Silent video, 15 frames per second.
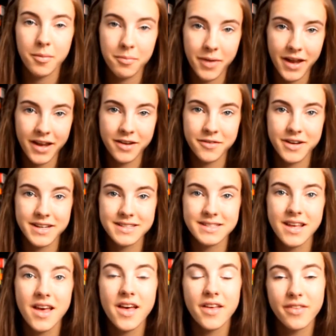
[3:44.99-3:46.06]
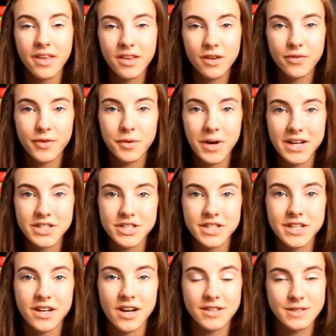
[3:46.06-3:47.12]
But anyways, thank you for
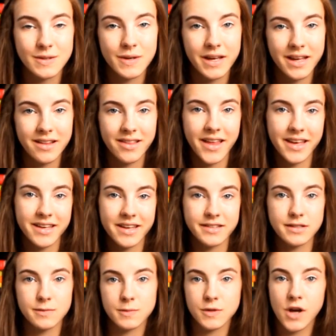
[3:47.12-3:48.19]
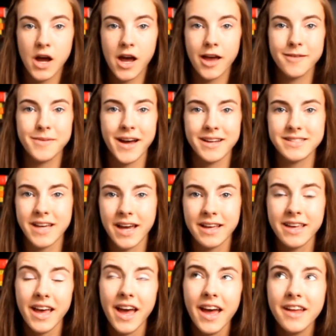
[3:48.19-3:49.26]
watching. Also hit like and subscribe. I
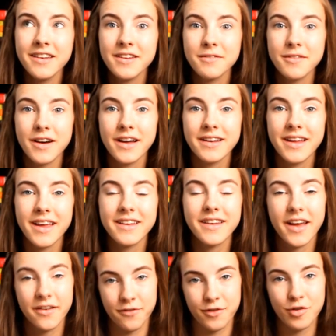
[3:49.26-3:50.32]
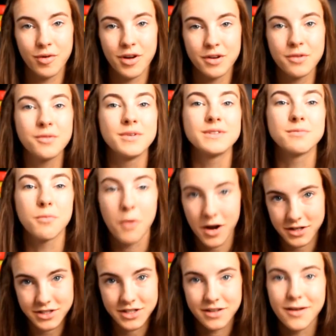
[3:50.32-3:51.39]
tag anyone and everyone who is
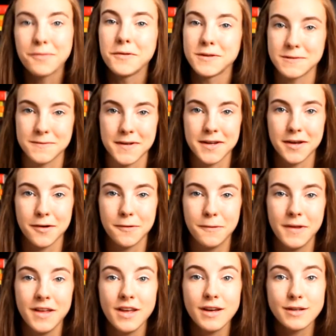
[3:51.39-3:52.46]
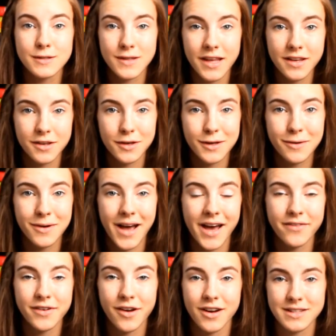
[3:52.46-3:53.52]
watching this video. So thank you,
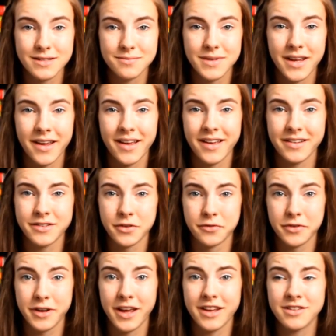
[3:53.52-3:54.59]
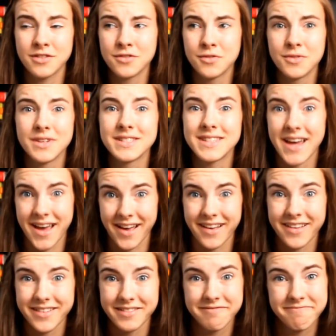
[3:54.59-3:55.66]
have an awesome day, and don't forget to do this tag.